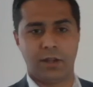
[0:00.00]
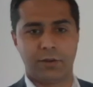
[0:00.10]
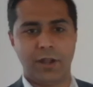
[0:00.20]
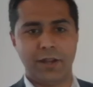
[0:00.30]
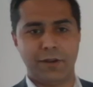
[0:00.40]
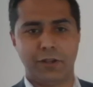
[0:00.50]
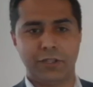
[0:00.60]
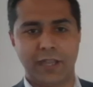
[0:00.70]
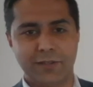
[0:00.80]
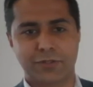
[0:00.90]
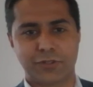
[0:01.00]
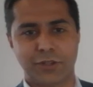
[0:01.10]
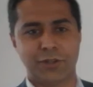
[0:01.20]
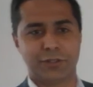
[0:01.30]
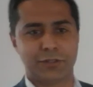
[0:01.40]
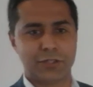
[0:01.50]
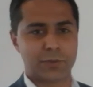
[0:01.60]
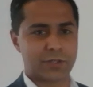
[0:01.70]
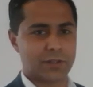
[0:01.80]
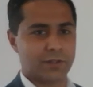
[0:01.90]
Right, okay, so this
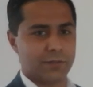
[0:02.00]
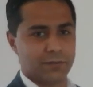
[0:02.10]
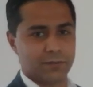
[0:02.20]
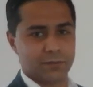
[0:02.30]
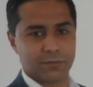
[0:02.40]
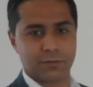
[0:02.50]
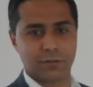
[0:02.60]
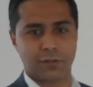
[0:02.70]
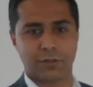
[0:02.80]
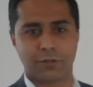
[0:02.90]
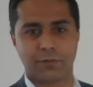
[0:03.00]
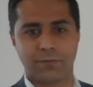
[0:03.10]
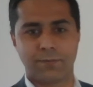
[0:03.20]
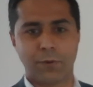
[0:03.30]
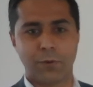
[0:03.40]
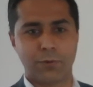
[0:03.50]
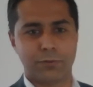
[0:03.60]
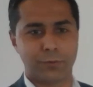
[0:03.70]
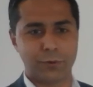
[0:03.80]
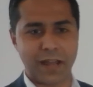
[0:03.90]
was a
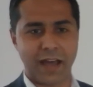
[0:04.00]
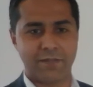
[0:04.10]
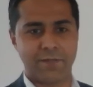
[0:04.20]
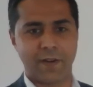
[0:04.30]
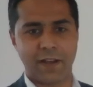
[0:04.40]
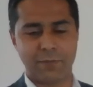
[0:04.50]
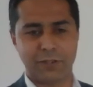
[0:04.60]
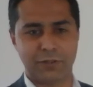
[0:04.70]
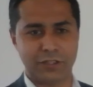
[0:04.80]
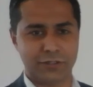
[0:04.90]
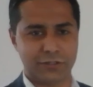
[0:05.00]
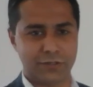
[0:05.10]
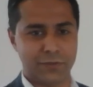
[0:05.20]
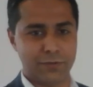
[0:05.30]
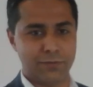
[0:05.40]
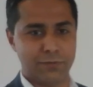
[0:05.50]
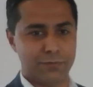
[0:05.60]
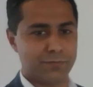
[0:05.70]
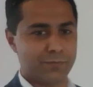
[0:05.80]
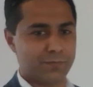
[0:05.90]
4.5, 5-minute interview
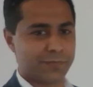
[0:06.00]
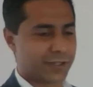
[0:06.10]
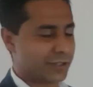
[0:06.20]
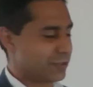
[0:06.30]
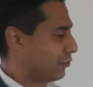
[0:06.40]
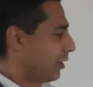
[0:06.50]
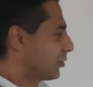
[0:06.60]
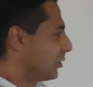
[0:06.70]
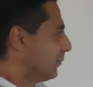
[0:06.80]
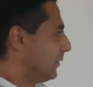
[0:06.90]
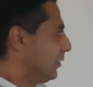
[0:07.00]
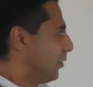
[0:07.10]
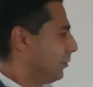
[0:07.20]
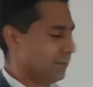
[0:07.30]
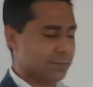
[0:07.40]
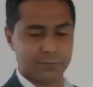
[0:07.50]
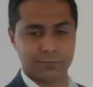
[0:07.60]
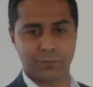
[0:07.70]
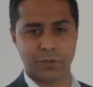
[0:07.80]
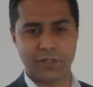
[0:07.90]
structure video.
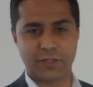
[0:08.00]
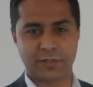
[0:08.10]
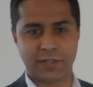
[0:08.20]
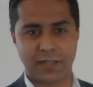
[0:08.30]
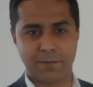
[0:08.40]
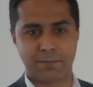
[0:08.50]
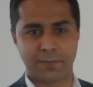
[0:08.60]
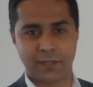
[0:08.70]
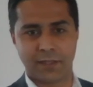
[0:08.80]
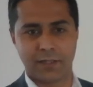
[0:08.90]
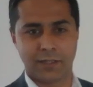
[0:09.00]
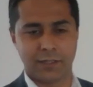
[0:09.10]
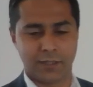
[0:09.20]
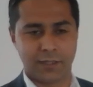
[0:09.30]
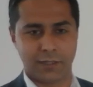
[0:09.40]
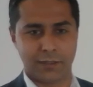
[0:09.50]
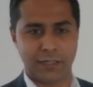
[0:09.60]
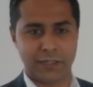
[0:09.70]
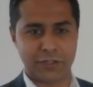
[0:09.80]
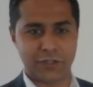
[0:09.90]
Please
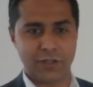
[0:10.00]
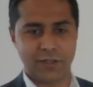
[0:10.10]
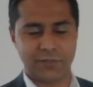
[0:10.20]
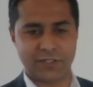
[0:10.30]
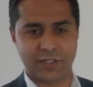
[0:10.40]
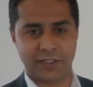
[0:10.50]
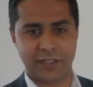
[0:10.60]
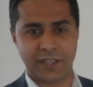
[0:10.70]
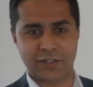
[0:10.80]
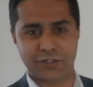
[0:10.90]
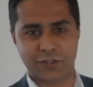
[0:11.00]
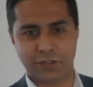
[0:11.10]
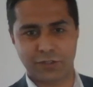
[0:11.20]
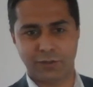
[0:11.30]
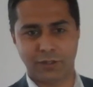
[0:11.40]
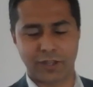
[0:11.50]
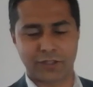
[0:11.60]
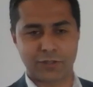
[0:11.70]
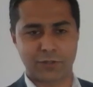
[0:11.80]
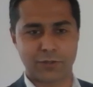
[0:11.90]
let us know if there's anything else you'd like
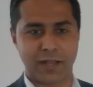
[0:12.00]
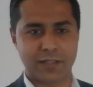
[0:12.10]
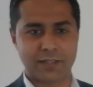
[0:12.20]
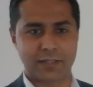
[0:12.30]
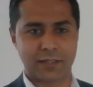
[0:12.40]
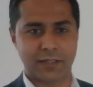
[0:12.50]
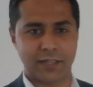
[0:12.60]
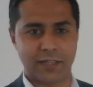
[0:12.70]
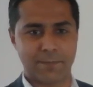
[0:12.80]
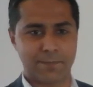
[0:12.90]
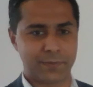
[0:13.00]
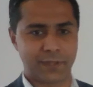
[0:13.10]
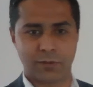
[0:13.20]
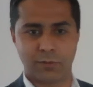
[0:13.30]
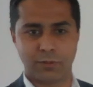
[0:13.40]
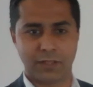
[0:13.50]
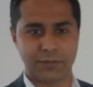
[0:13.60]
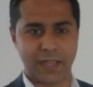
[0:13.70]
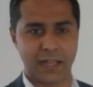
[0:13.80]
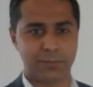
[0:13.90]
to ask. We'd love
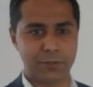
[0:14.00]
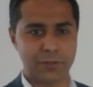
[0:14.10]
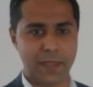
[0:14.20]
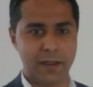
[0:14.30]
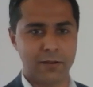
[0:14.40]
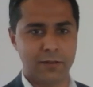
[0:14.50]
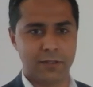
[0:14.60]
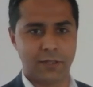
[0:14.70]
to help you there,